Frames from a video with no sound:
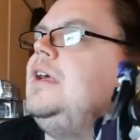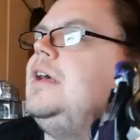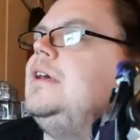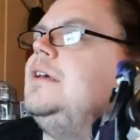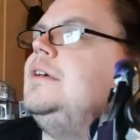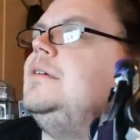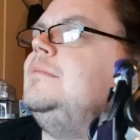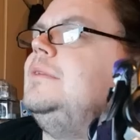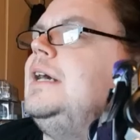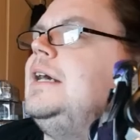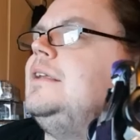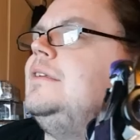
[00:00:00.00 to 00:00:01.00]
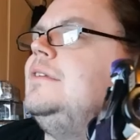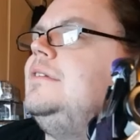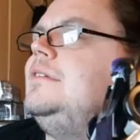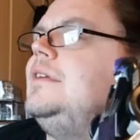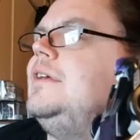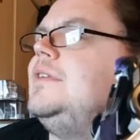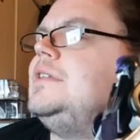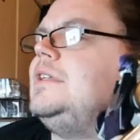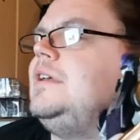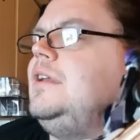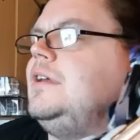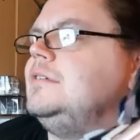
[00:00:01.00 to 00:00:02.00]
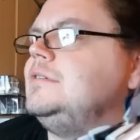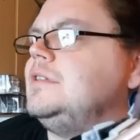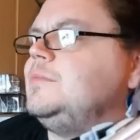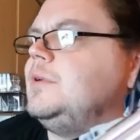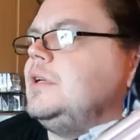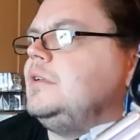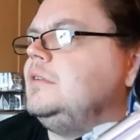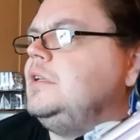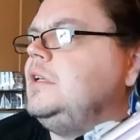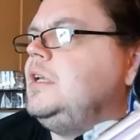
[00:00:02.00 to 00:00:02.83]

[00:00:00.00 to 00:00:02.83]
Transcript: and eventually got it, so it's pretty cool.